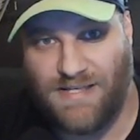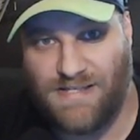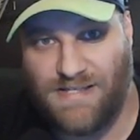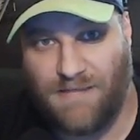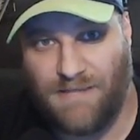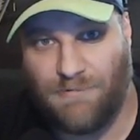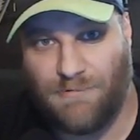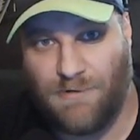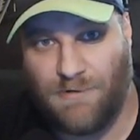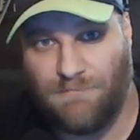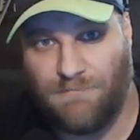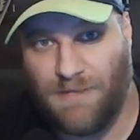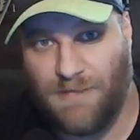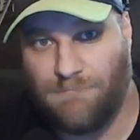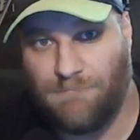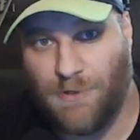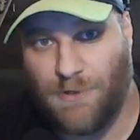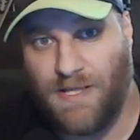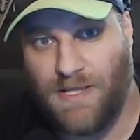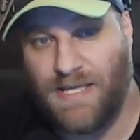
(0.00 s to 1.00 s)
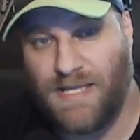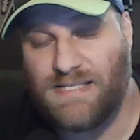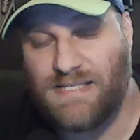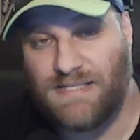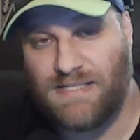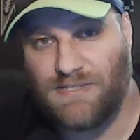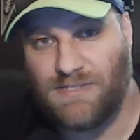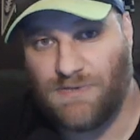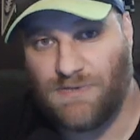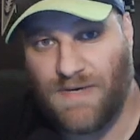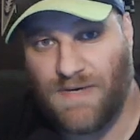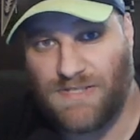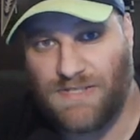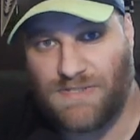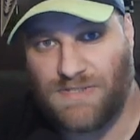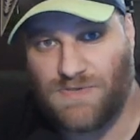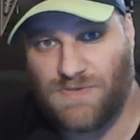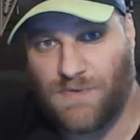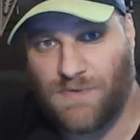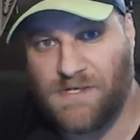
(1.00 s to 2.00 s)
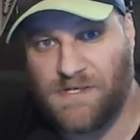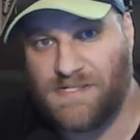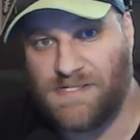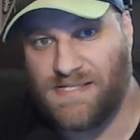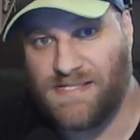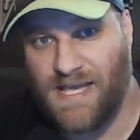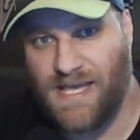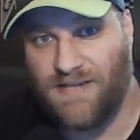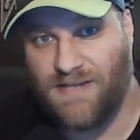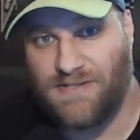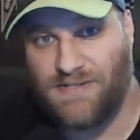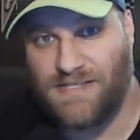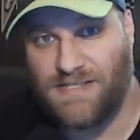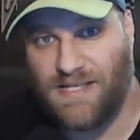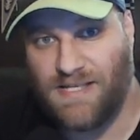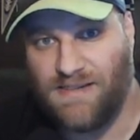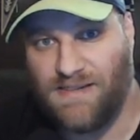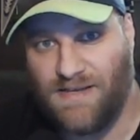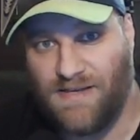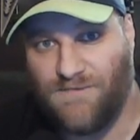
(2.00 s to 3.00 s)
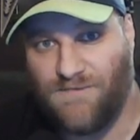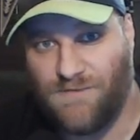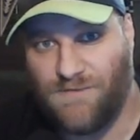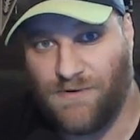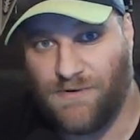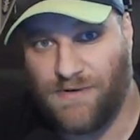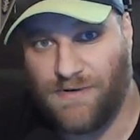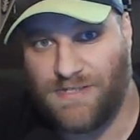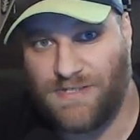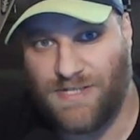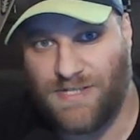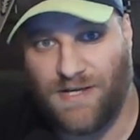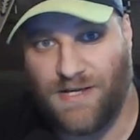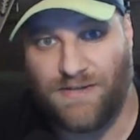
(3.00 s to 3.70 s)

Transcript: he's able to be put in situations where his talents can then flourish,